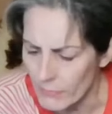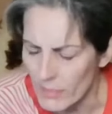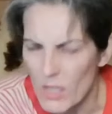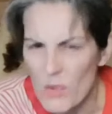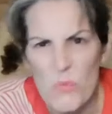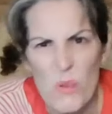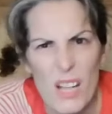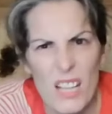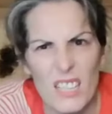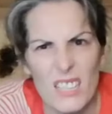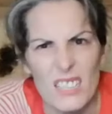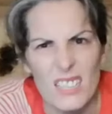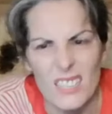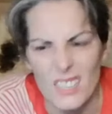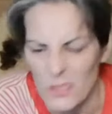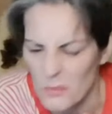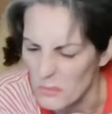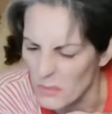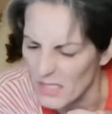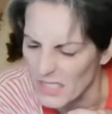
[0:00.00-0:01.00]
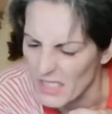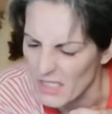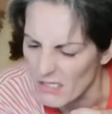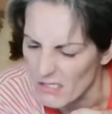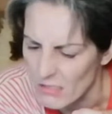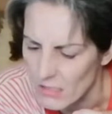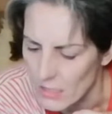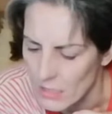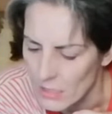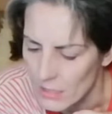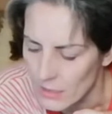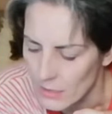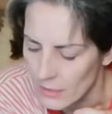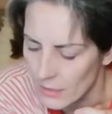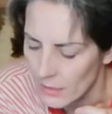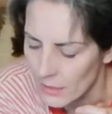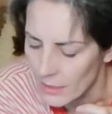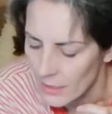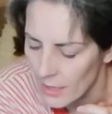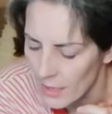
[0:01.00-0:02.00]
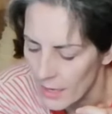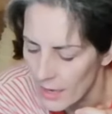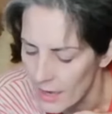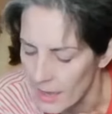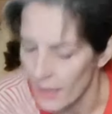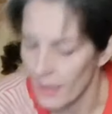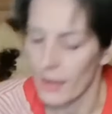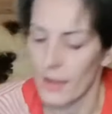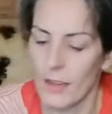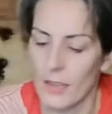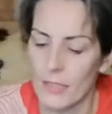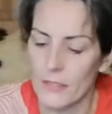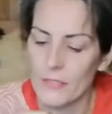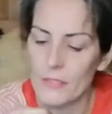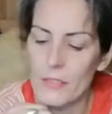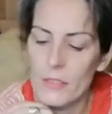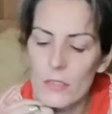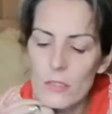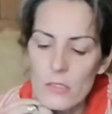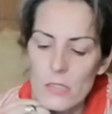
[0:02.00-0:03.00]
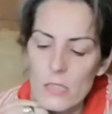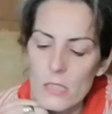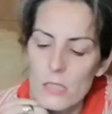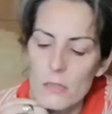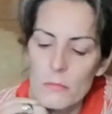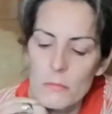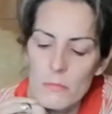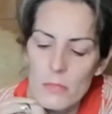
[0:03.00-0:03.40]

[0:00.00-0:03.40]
What else can we use? I've got some